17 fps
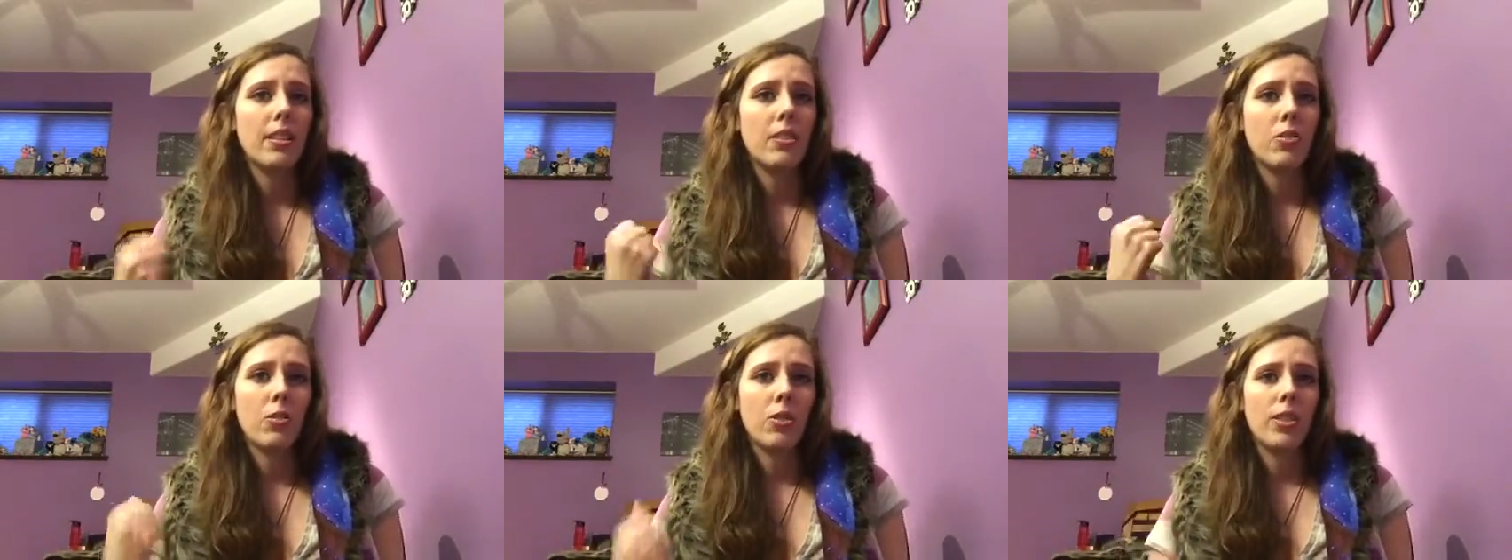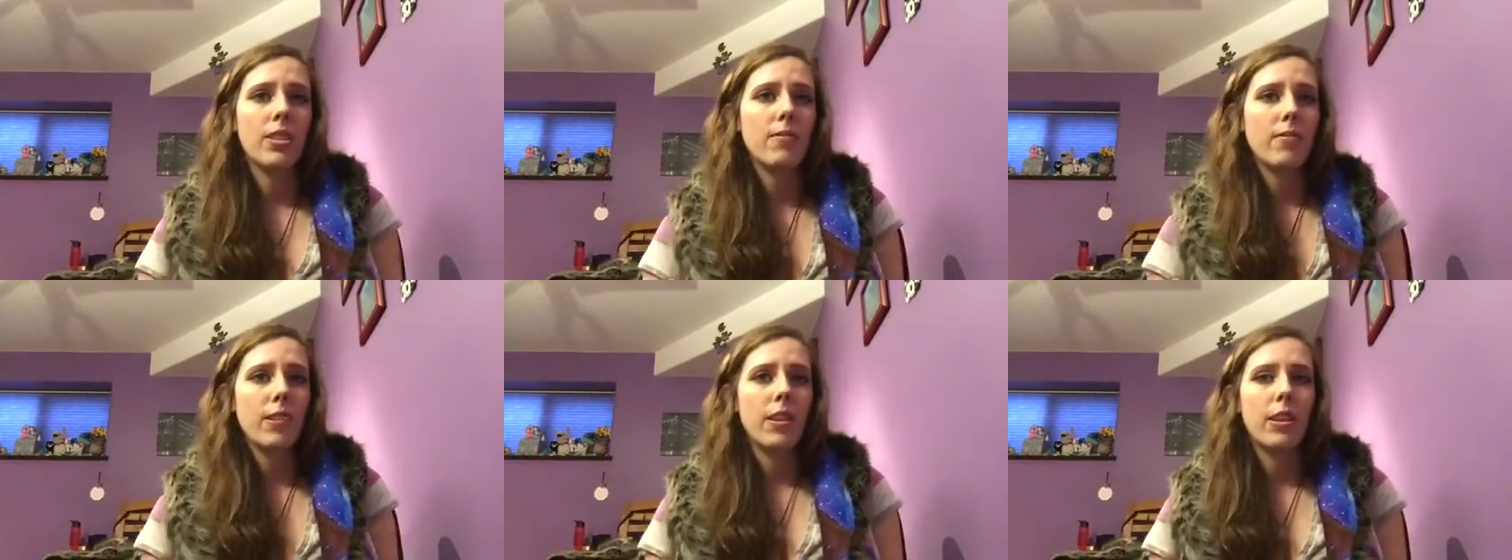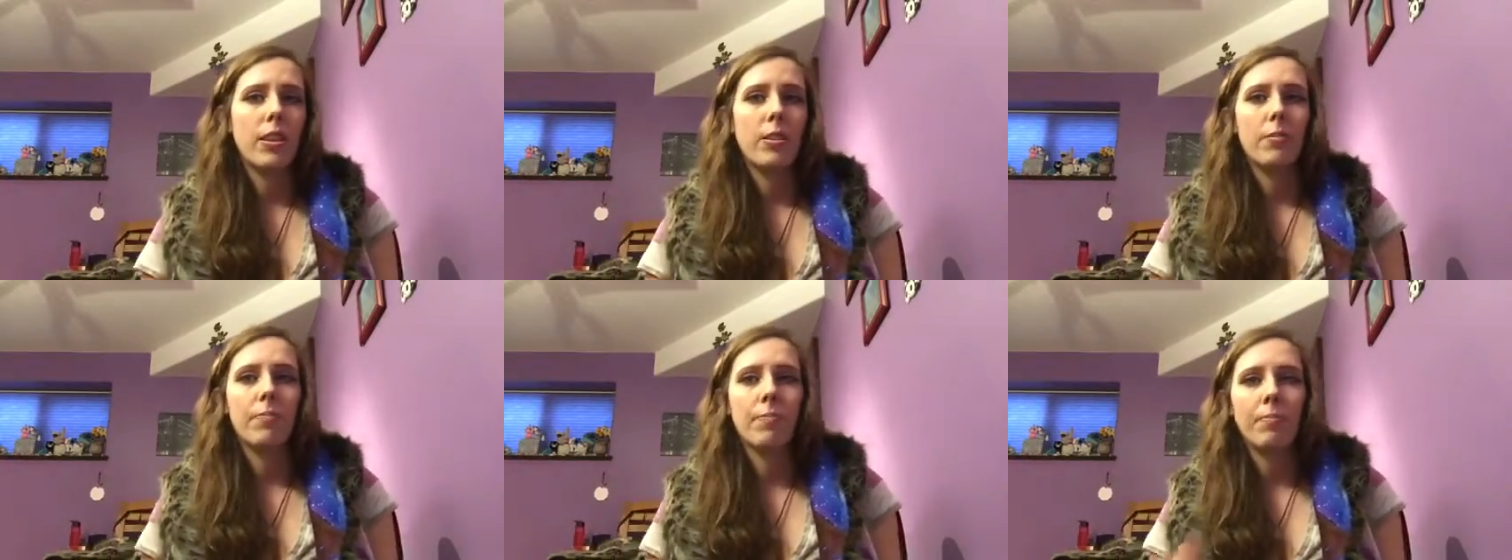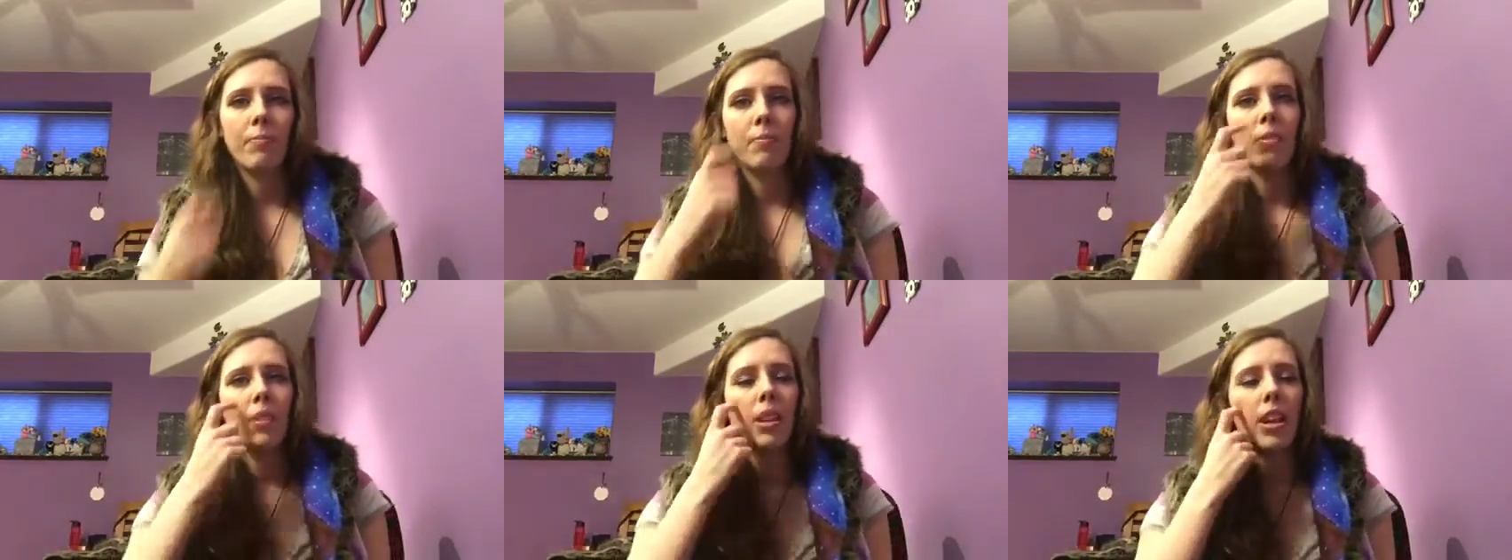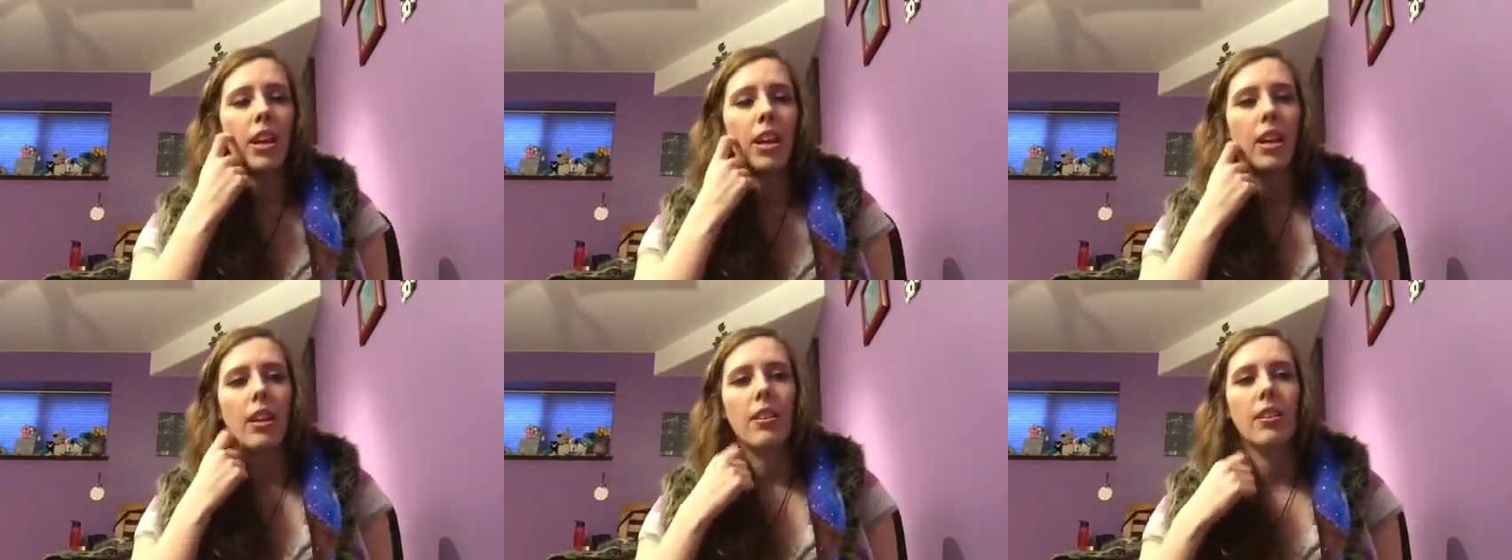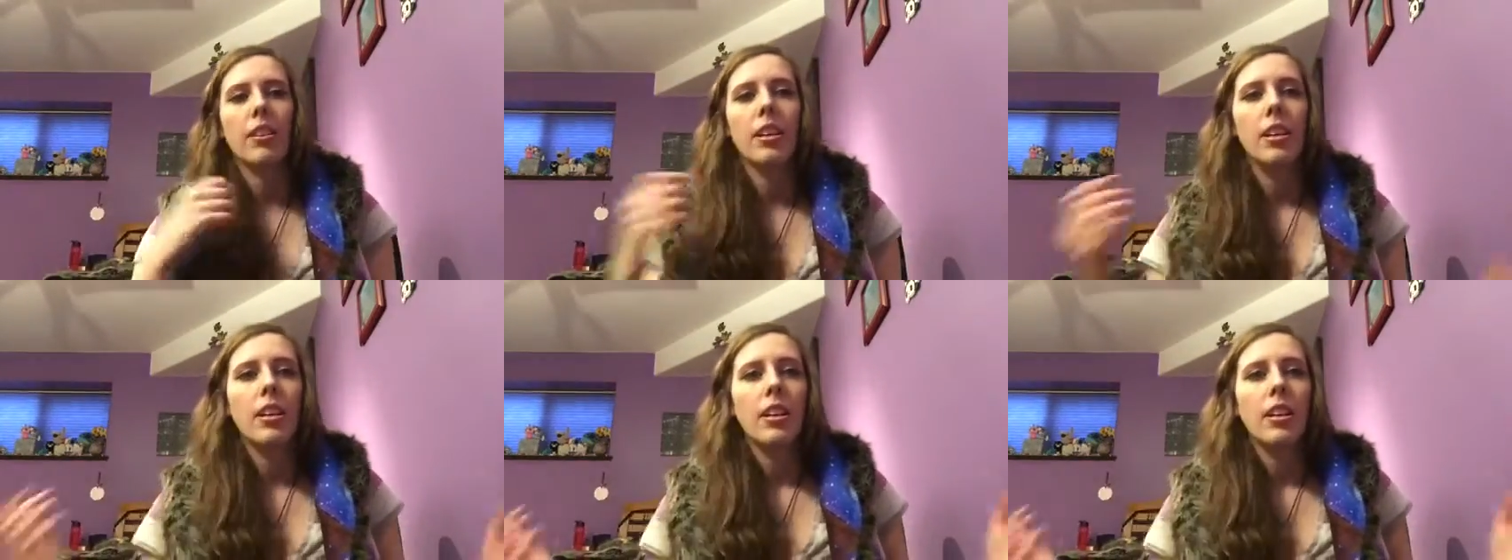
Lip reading: enjoyed this video, and